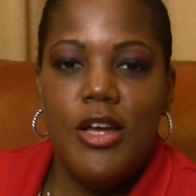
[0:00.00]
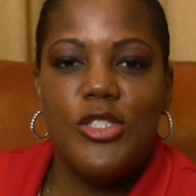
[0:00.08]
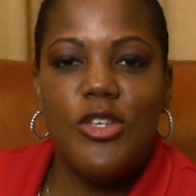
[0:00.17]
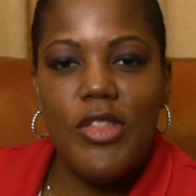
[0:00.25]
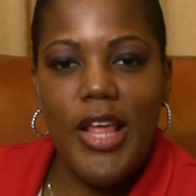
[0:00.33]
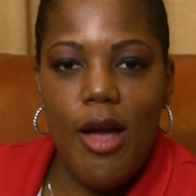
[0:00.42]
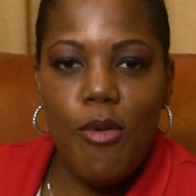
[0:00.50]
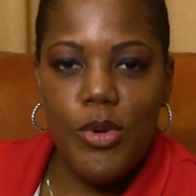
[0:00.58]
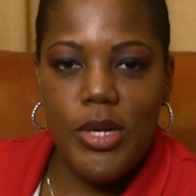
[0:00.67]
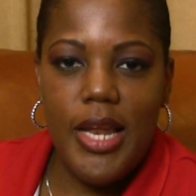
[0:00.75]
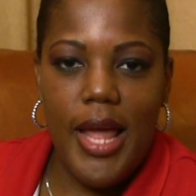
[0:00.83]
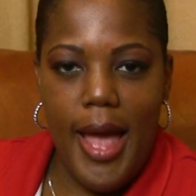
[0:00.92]
so that
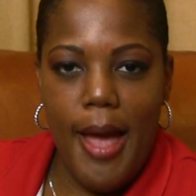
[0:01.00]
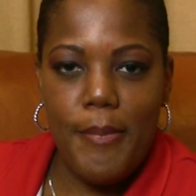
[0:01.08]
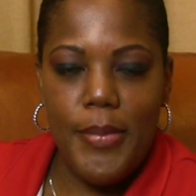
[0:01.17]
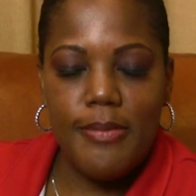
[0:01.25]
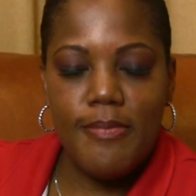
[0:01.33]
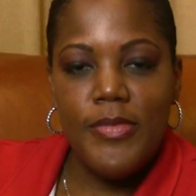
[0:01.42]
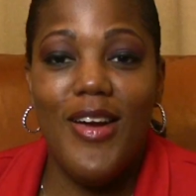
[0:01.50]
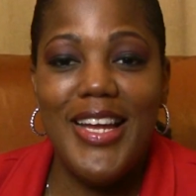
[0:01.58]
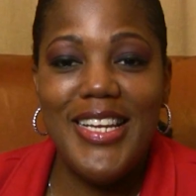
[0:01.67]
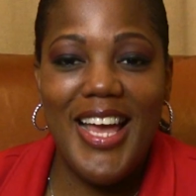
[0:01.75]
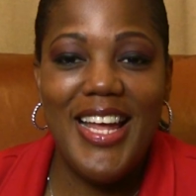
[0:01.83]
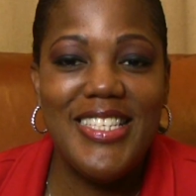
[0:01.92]
wouldn't happen. All
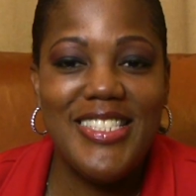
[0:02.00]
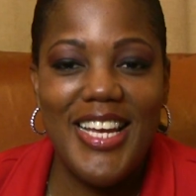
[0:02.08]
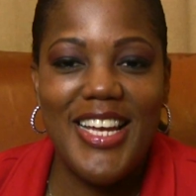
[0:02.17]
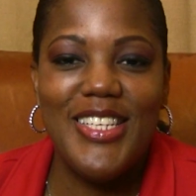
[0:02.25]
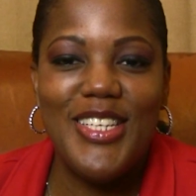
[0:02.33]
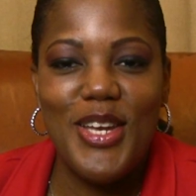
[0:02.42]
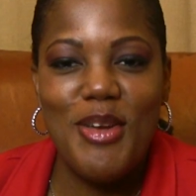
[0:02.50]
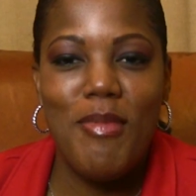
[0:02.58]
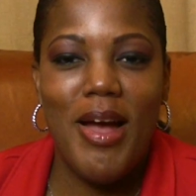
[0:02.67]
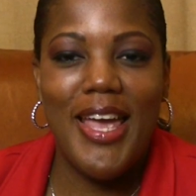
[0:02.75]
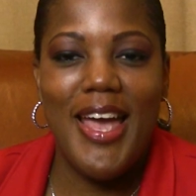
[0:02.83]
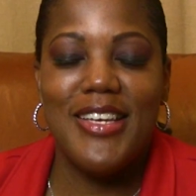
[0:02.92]
right, now let's take a look at
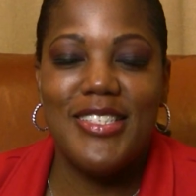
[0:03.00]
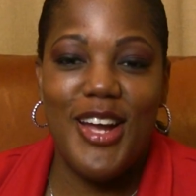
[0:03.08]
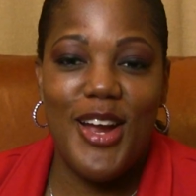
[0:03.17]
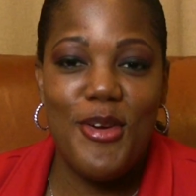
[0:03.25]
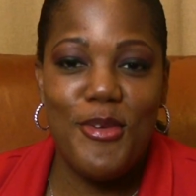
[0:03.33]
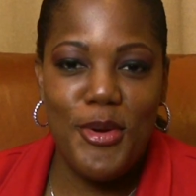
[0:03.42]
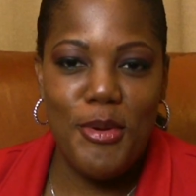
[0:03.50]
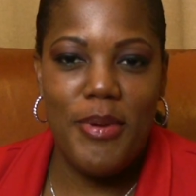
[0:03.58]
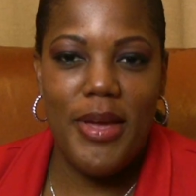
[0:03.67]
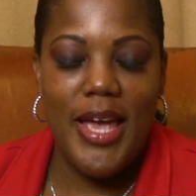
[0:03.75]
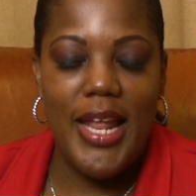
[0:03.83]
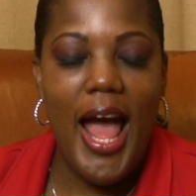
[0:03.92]
my cast iron grill
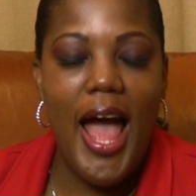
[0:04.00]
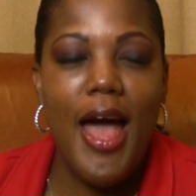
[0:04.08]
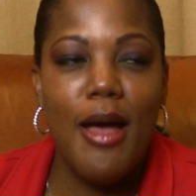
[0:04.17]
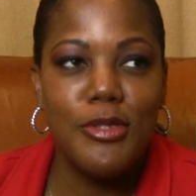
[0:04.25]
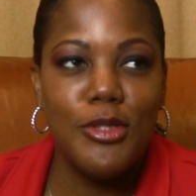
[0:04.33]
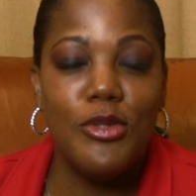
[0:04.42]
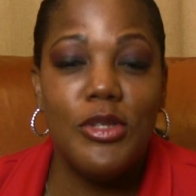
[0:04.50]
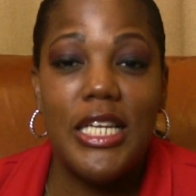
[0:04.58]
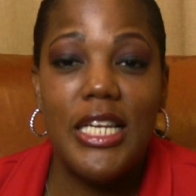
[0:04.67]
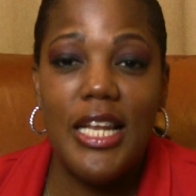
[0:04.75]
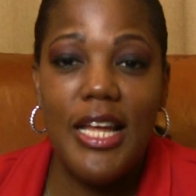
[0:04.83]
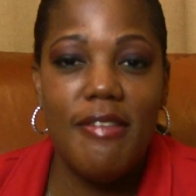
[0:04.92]
pan. I absolutely
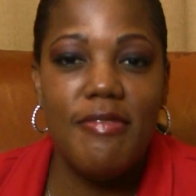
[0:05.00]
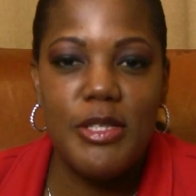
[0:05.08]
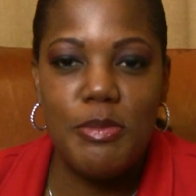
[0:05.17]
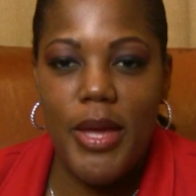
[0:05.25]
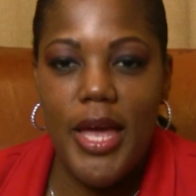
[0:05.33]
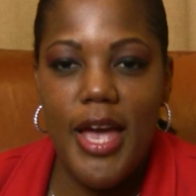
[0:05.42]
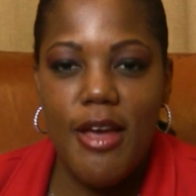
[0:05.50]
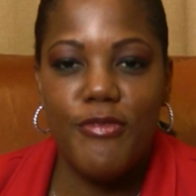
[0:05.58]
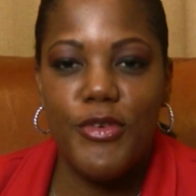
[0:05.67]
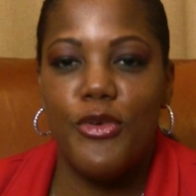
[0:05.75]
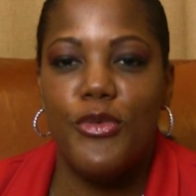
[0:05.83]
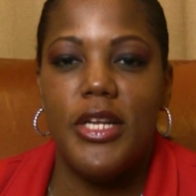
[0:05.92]
love this pan
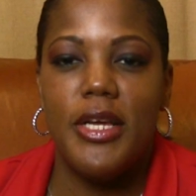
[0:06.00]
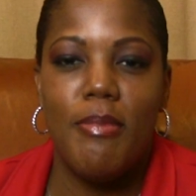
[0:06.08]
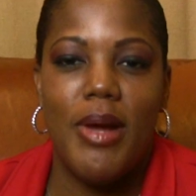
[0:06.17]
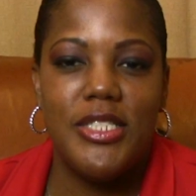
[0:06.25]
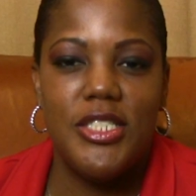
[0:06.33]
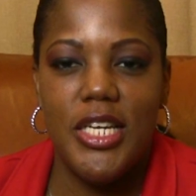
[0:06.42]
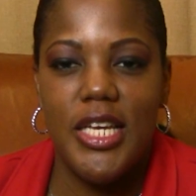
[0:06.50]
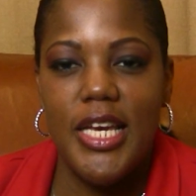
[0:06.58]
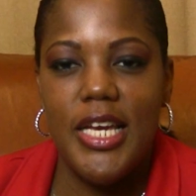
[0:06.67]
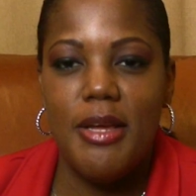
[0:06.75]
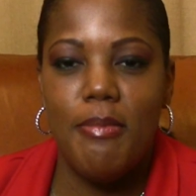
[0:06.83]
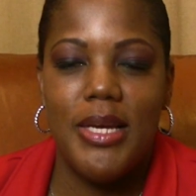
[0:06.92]
for grilling my
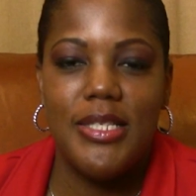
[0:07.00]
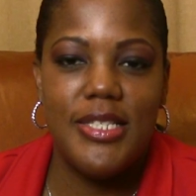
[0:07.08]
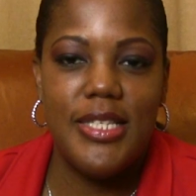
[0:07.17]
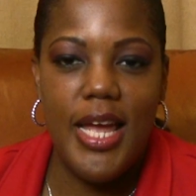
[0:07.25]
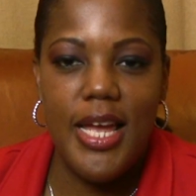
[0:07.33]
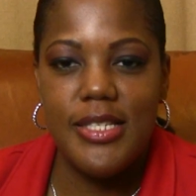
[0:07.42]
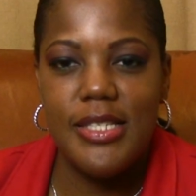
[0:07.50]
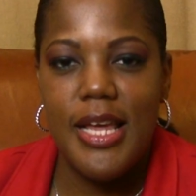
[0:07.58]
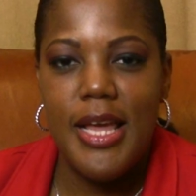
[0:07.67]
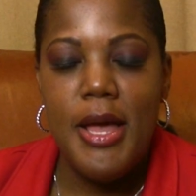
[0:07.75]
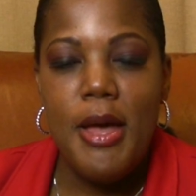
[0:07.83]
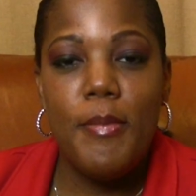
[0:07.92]
chicken and my steaks,
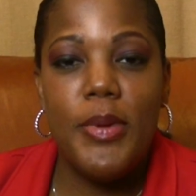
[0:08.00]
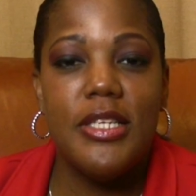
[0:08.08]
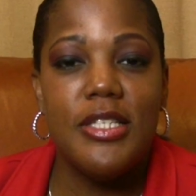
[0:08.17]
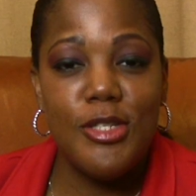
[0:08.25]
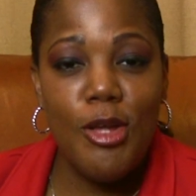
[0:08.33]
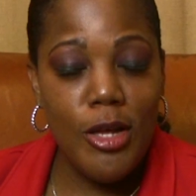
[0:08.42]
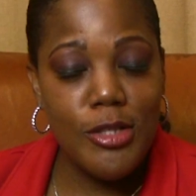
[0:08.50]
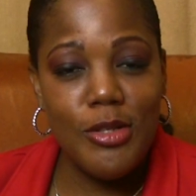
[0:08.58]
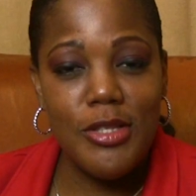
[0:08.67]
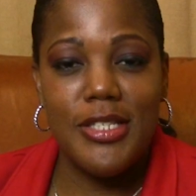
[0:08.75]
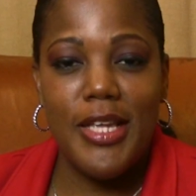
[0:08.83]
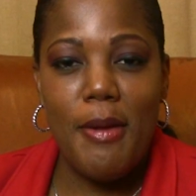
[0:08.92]
but this is also
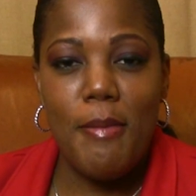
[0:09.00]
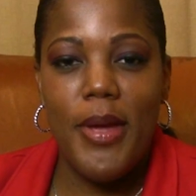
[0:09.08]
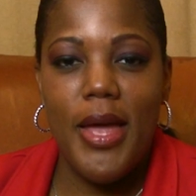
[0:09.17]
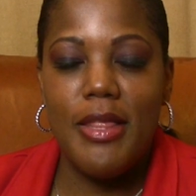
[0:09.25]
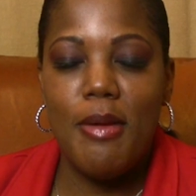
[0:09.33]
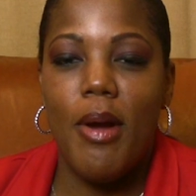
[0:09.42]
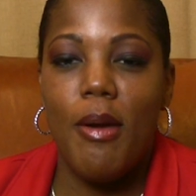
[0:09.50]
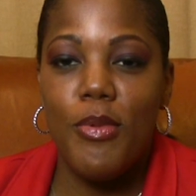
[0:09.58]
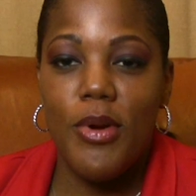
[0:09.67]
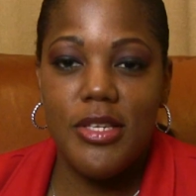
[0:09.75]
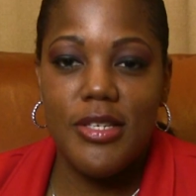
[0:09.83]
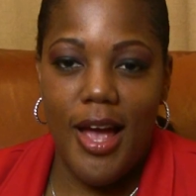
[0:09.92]
the same pan that my
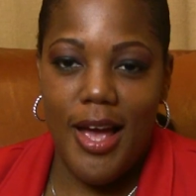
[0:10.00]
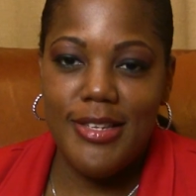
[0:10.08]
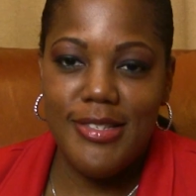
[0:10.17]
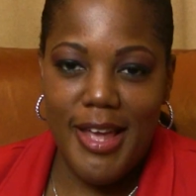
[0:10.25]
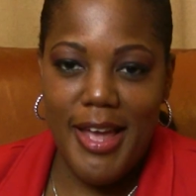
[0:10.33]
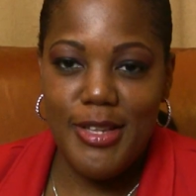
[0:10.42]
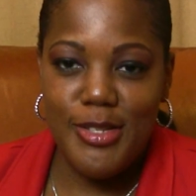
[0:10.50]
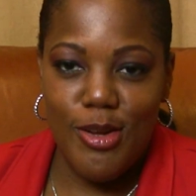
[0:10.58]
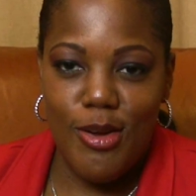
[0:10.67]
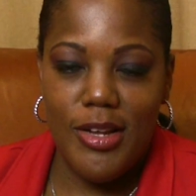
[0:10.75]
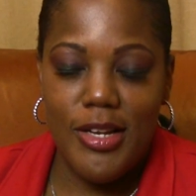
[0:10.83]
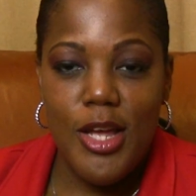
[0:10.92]
brother got his hands
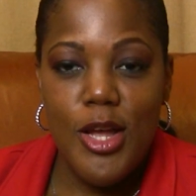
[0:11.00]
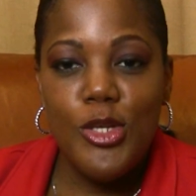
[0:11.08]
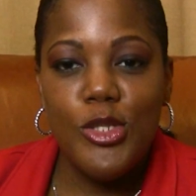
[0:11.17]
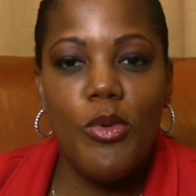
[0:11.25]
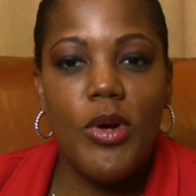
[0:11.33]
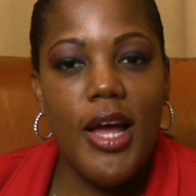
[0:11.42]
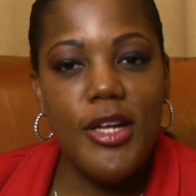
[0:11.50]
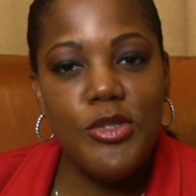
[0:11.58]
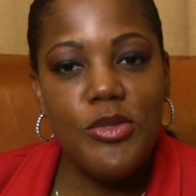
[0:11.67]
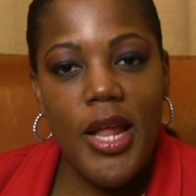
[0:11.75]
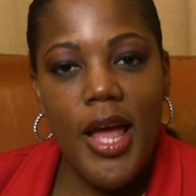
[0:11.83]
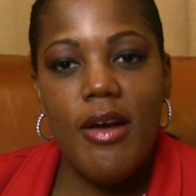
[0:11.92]
on. So what I do
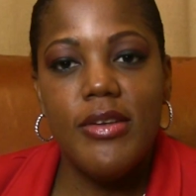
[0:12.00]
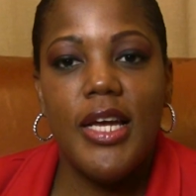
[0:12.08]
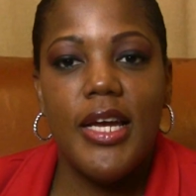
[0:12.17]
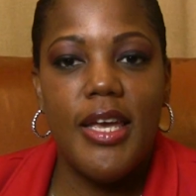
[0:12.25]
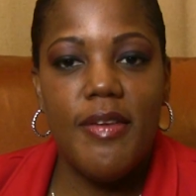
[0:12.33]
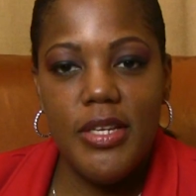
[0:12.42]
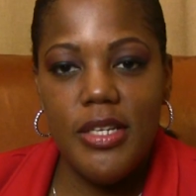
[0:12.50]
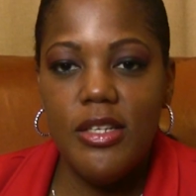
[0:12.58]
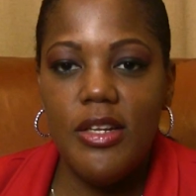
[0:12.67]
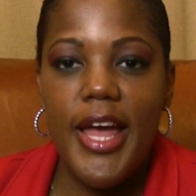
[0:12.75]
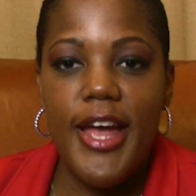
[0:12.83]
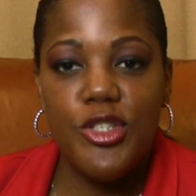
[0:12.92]
now is I give it a
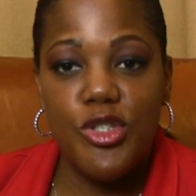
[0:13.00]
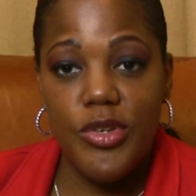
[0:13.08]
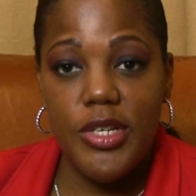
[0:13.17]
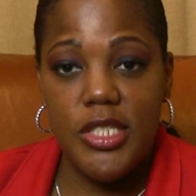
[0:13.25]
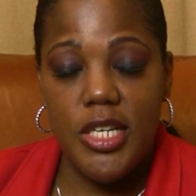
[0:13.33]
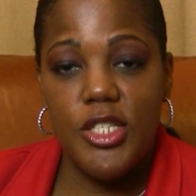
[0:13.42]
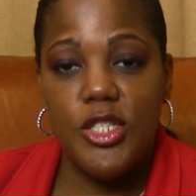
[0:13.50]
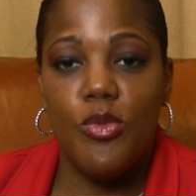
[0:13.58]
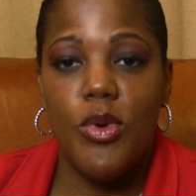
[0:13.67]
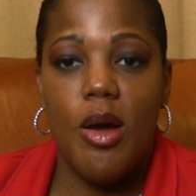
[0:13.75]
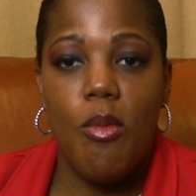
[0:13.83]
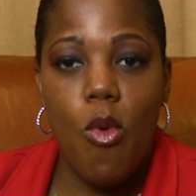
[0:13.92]
little extra attention
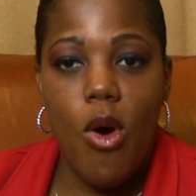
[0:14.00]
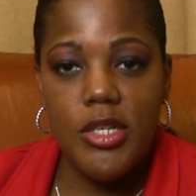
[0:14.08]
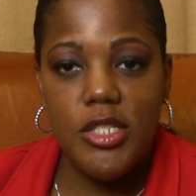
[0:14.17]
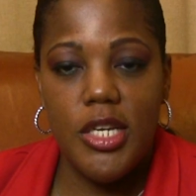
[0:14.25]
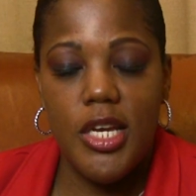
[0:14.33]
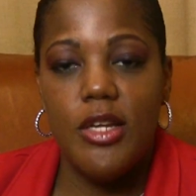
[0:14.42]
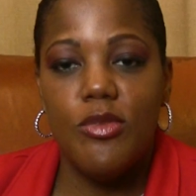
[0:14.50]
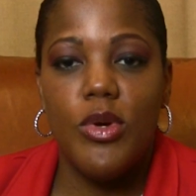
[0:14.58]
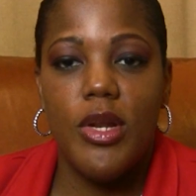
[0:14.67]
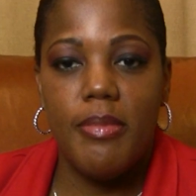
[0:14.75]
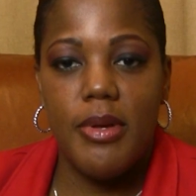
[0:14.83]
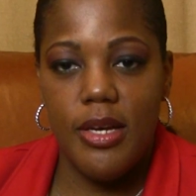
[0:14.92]
when I'm washing it and
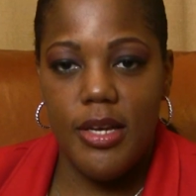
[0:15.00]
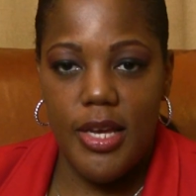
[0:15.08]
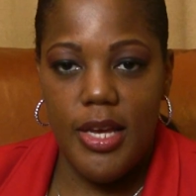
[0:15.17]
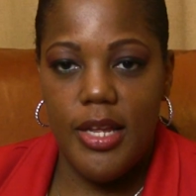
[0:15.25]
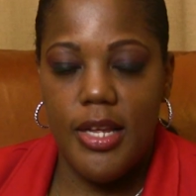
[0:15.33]
when I'm cooking in